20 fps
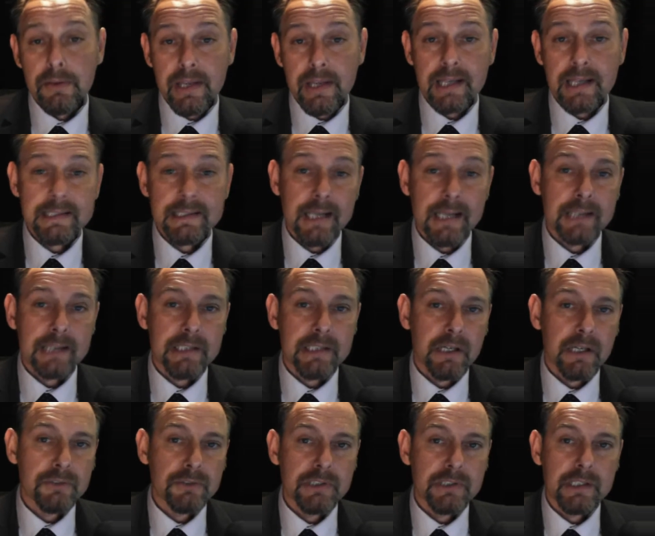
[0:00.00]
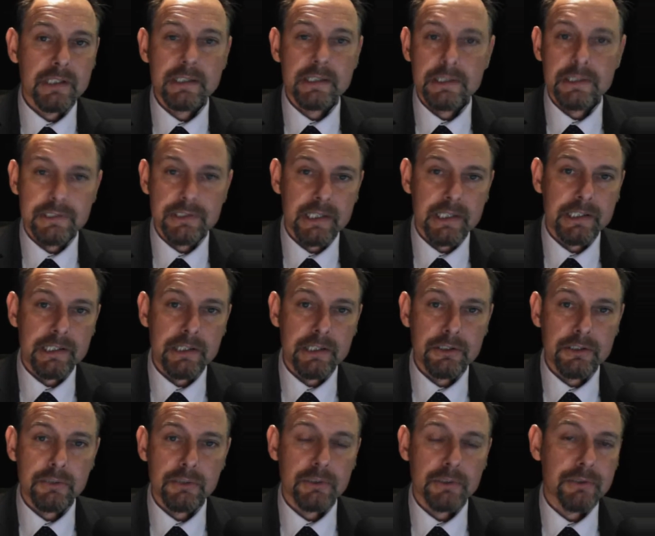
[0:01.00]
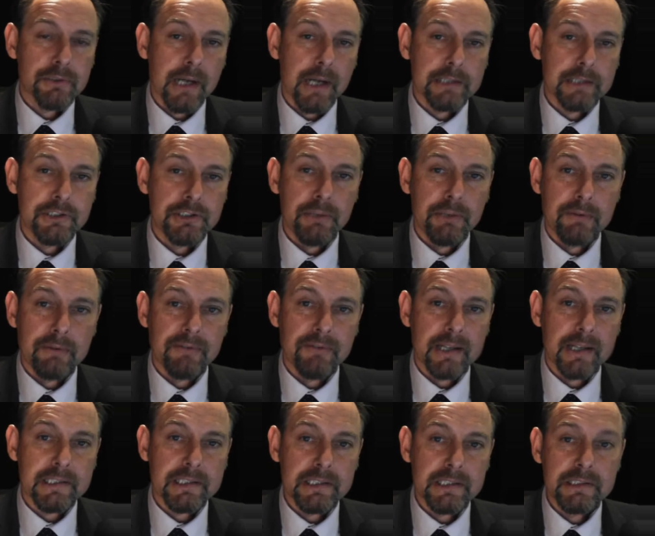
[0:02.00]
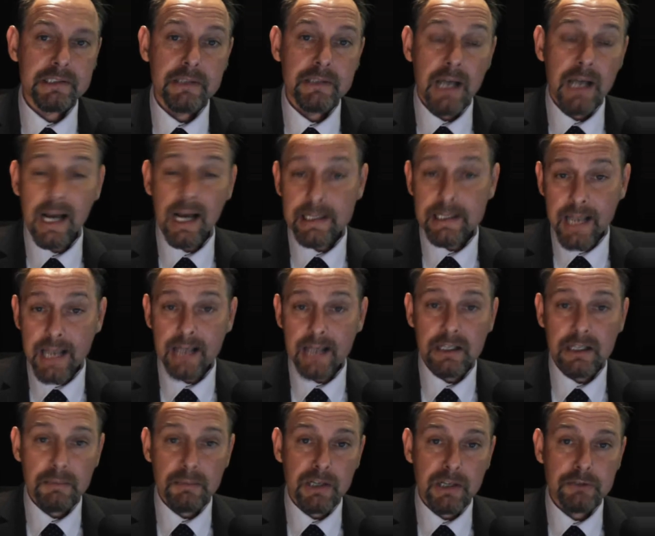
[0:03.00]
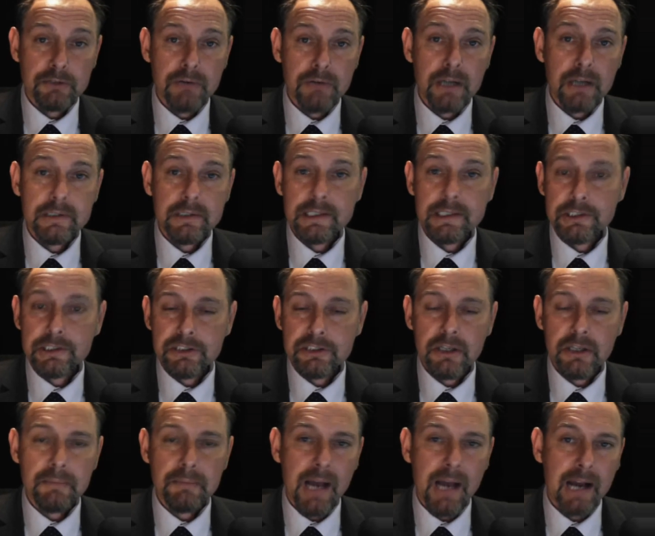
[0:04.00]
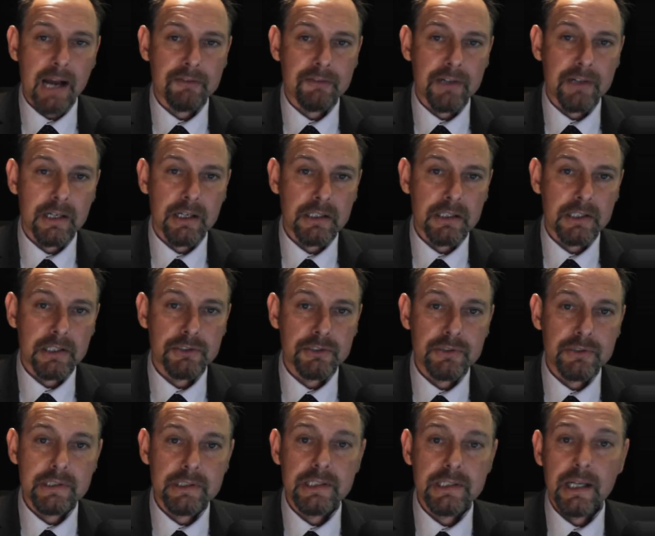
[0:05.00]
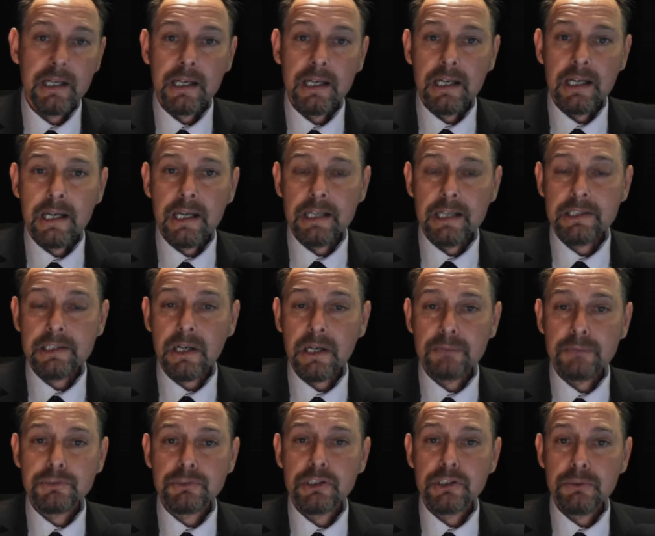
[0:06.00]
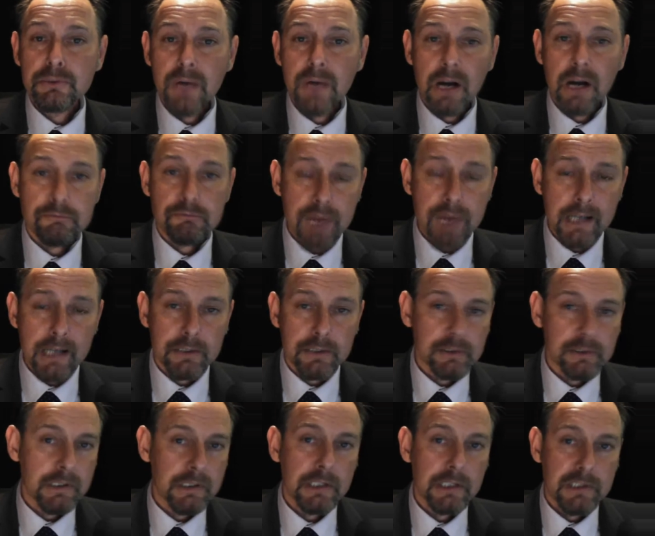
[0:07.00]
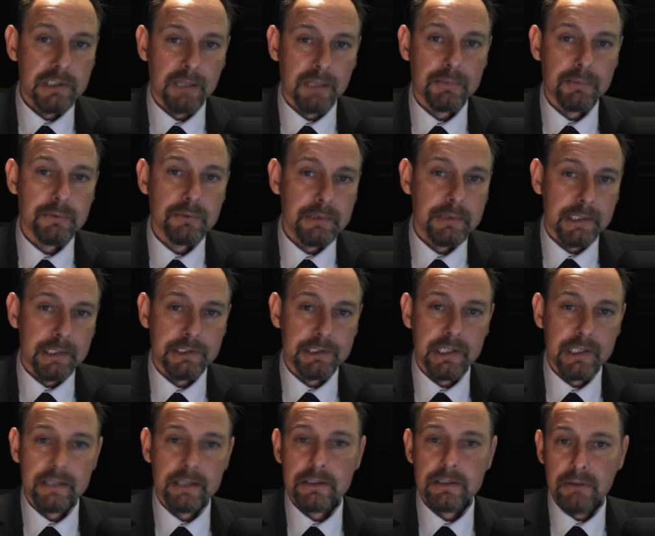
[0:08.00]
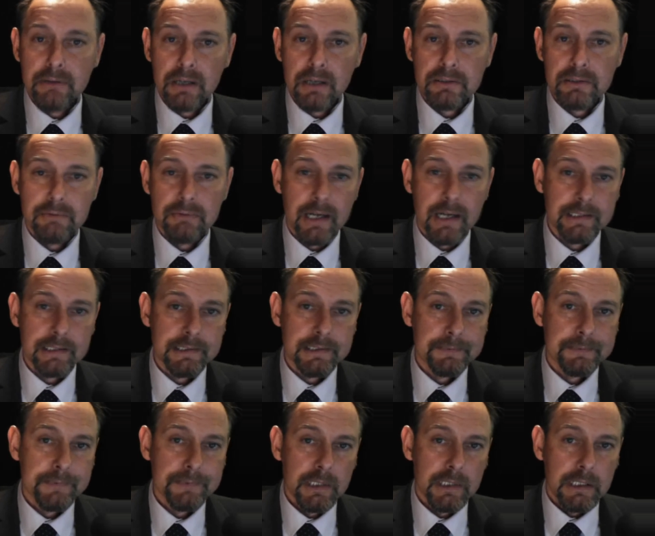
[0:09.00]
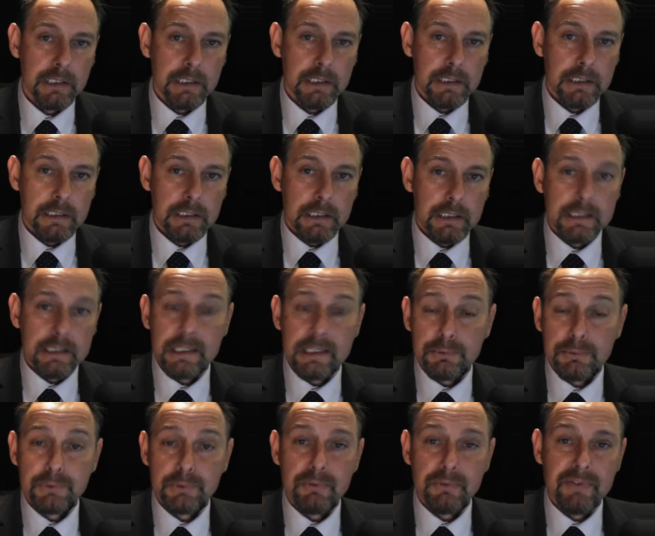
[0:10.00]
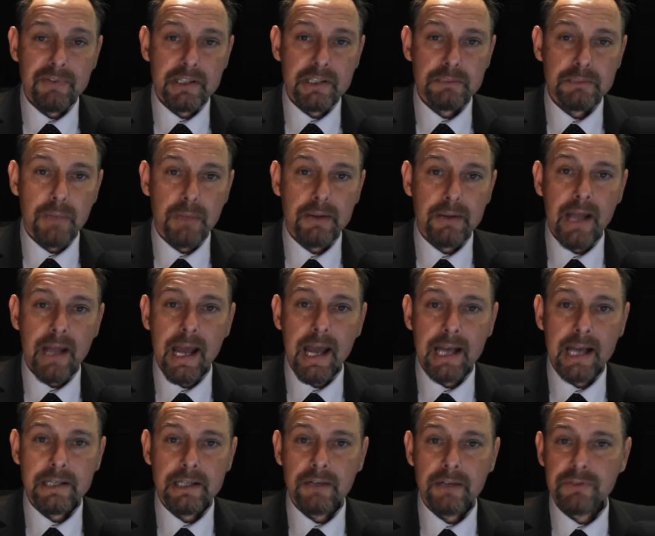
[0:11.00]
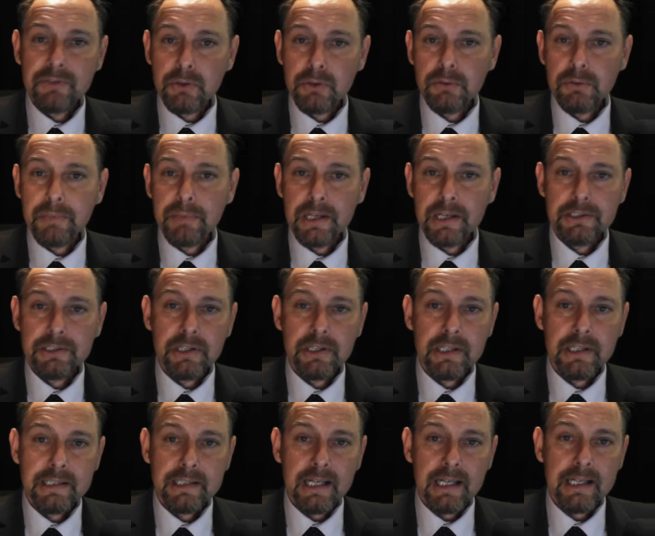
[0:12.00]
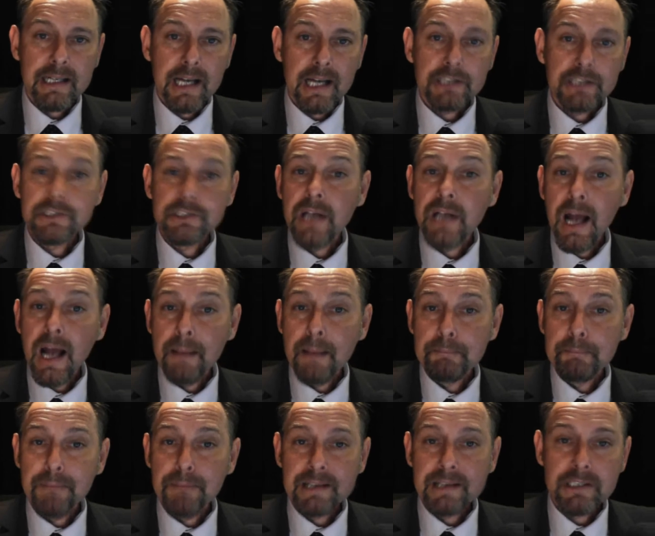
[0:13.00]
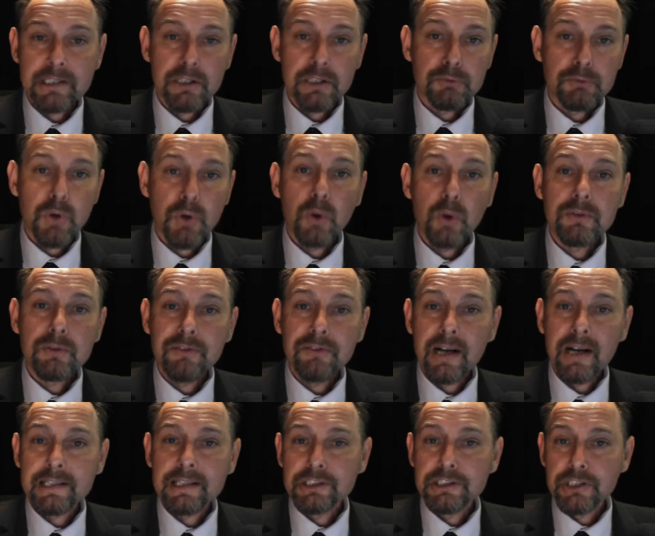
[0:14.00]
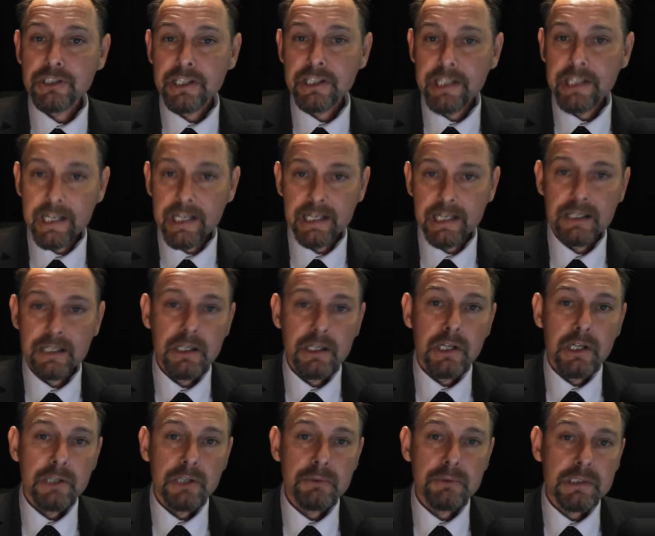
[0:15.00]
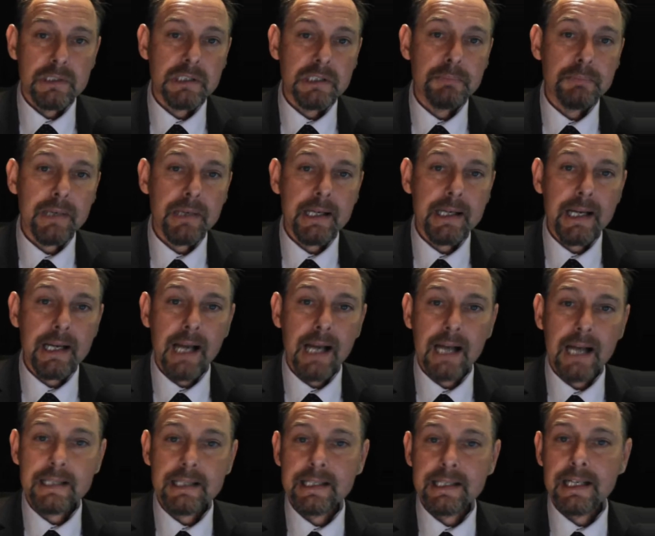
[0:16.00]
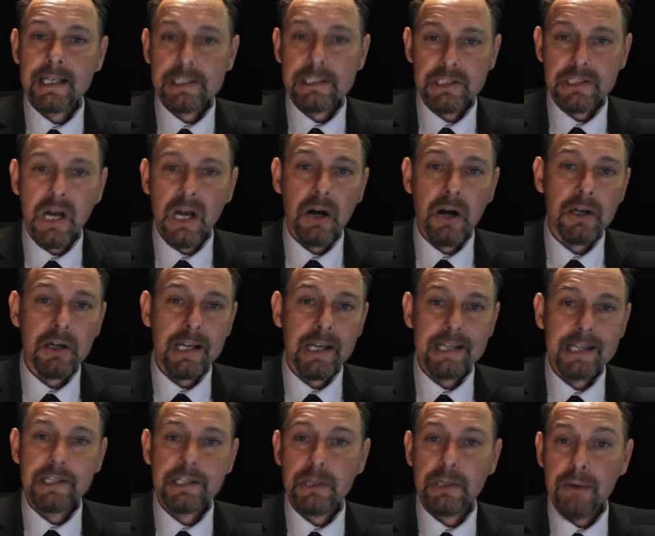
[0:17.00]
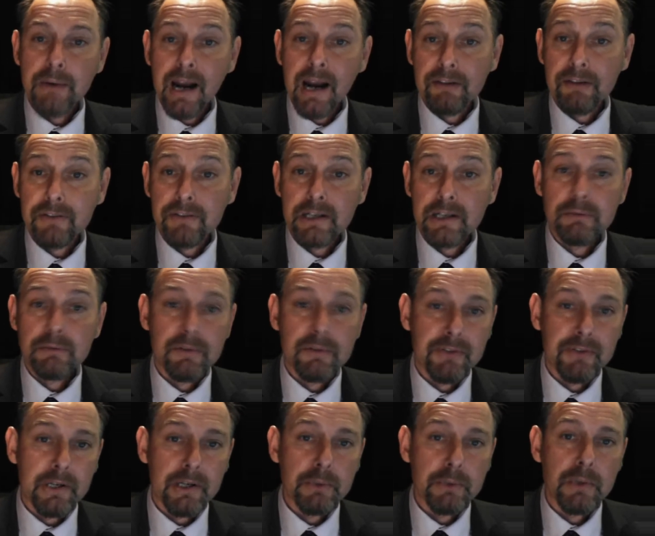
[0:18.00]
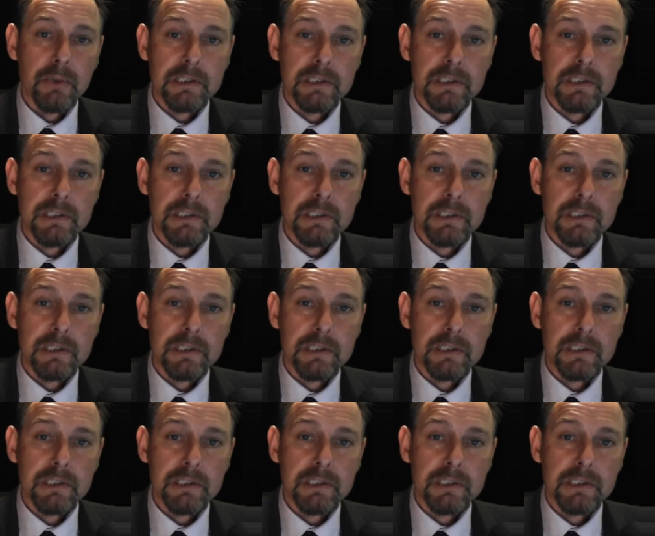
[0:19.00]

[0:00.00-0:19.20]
This as the continent continues to attract new investors and economic growth in some African countries is up to a record double-digit growth rates. This was revealed by the head of European Union delegation, Ambassador Roald van de Geer, who was speaking at the SAR EU Africa Review